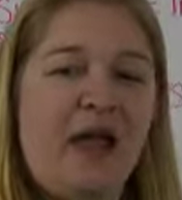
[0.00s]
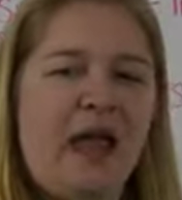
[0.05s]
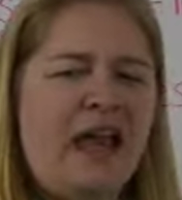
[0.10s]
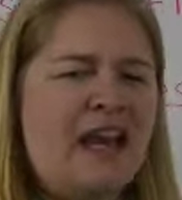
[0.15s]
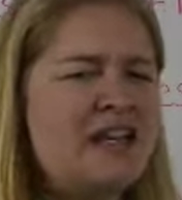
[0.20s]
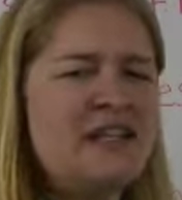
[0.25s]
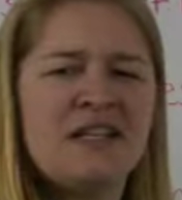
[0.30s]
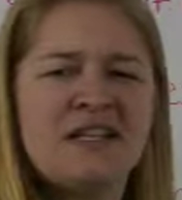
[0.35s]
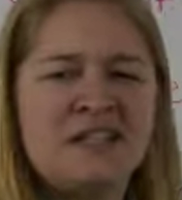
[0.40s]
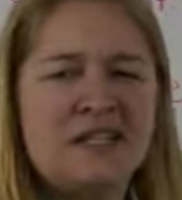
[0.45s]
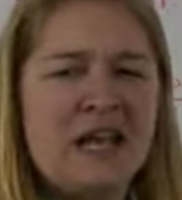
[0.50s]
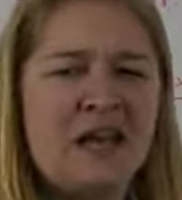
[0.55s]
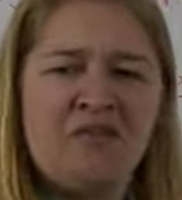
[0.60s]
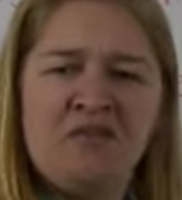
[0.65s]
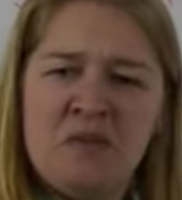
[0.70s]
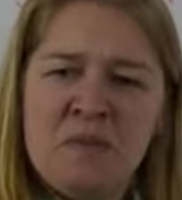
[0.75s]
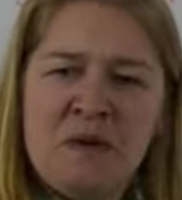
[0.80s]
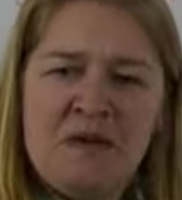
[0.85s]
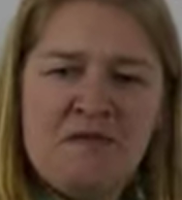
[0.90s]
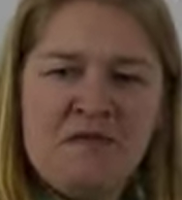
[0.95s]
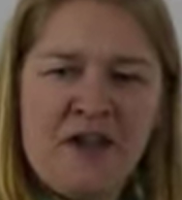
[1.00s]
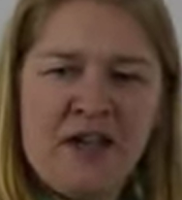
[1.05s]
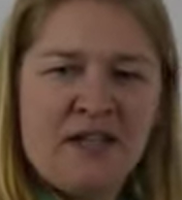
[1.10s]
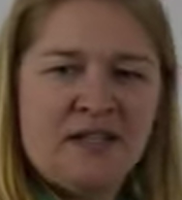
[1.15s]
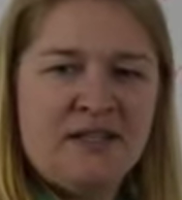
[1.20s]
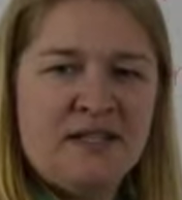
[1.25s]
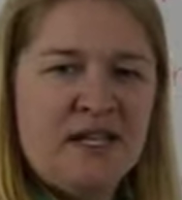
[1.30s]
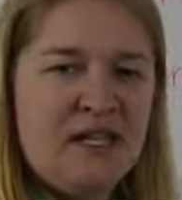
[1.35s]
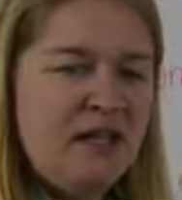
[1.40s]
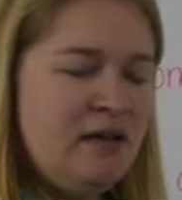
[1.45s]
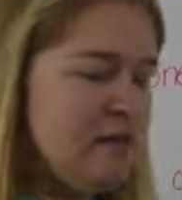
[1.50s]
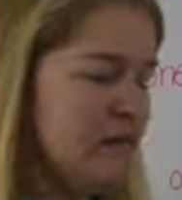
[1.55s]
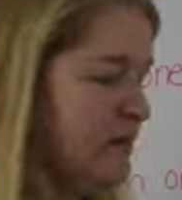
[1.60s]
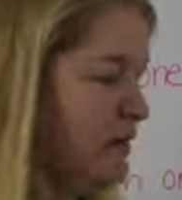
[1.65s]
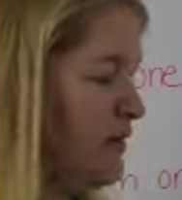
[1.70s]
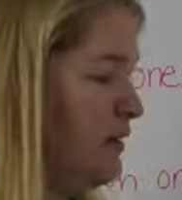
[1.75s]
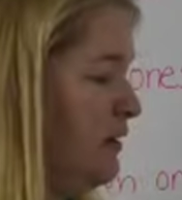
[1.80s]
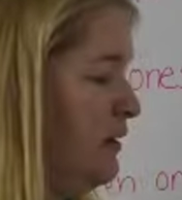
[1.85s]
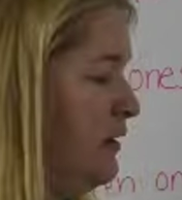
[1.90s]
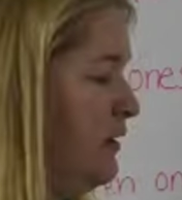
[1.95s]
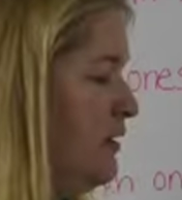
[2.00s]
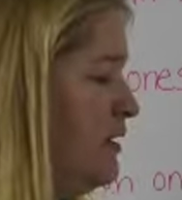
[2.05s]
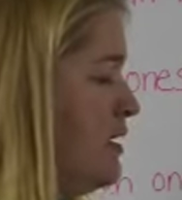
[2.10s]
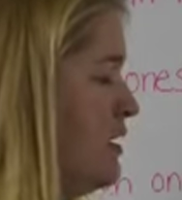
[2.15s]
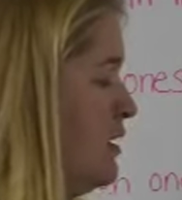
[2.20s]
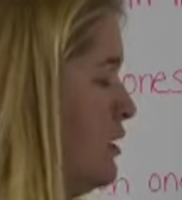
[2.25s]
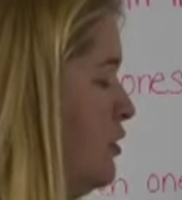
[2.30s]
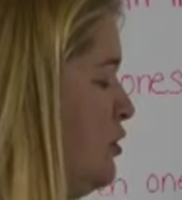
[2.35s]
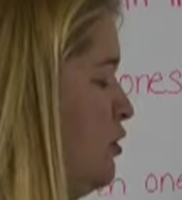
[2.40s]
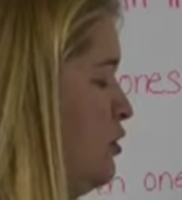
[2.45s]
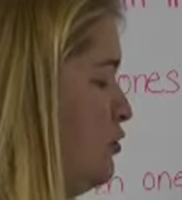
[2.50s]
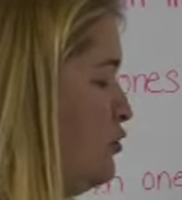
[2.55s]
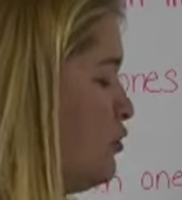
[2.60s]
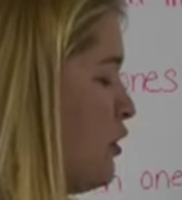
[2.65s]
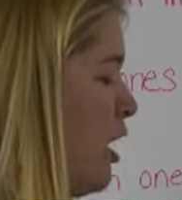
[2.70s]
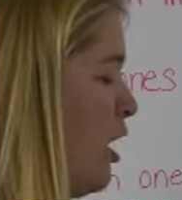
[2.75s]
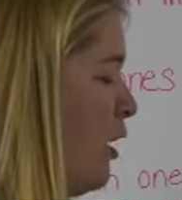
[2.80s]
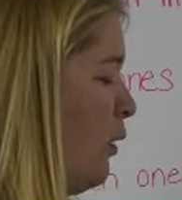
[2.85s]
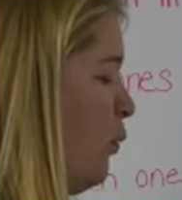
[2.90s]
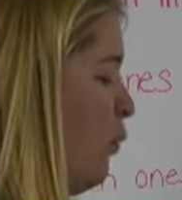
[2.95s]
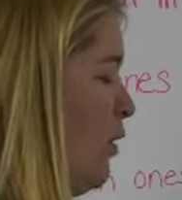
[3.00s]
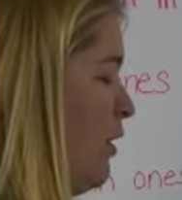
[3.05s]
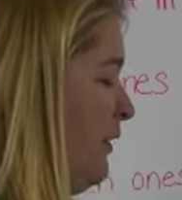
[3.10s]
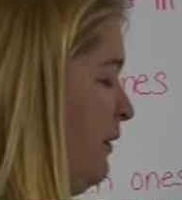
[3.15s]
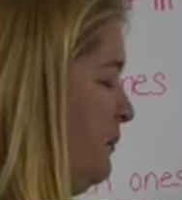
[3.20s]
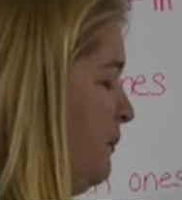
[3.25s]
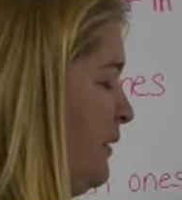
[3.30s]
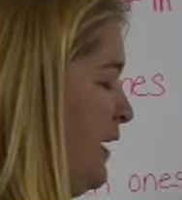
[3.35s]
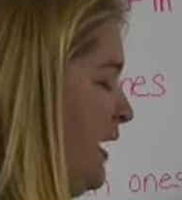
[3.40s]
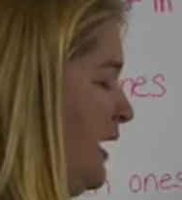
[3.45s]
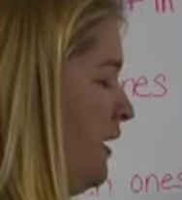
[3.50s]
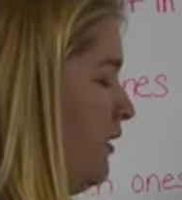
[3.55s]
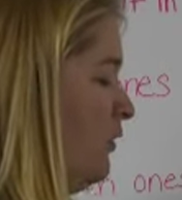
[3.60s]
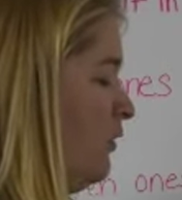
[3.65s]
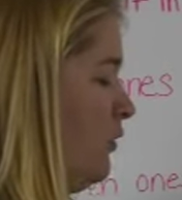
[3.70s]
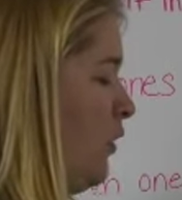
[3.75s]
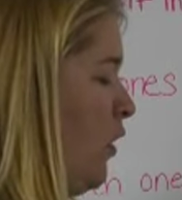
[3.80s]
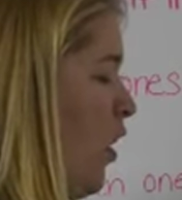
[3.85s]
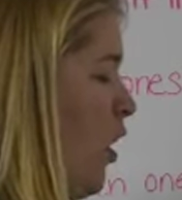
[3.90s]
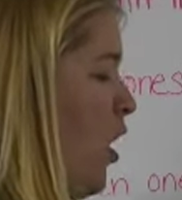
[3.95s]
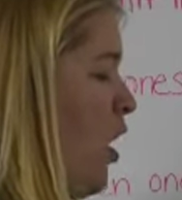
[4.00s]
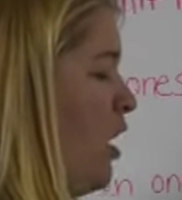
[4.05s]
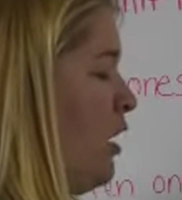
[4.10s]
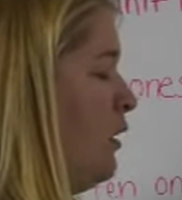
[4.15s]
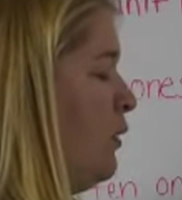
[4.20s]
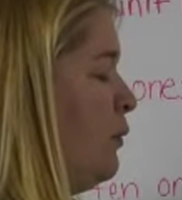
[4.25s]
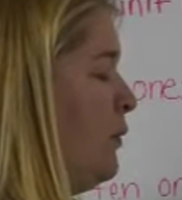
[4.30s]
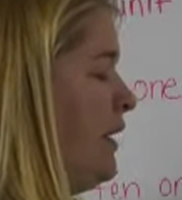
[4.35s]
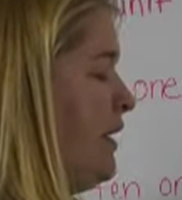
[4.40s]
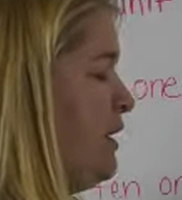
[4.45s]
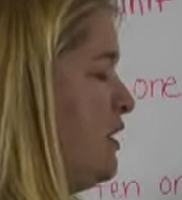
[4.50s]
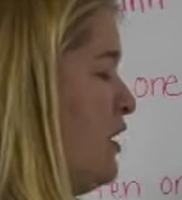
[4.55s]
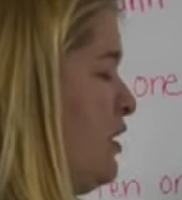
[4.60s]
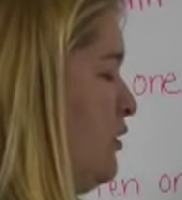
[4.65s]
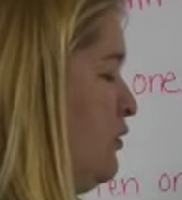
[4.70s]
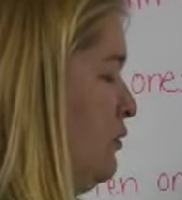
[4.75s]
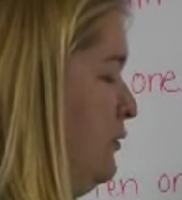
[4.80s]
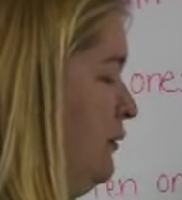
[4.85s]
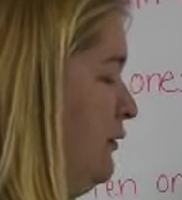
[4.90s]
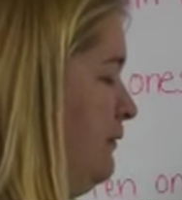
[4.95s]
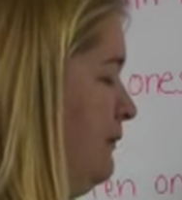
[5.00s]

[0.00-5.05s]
And it doesn't have to be fancy. Draw one big long window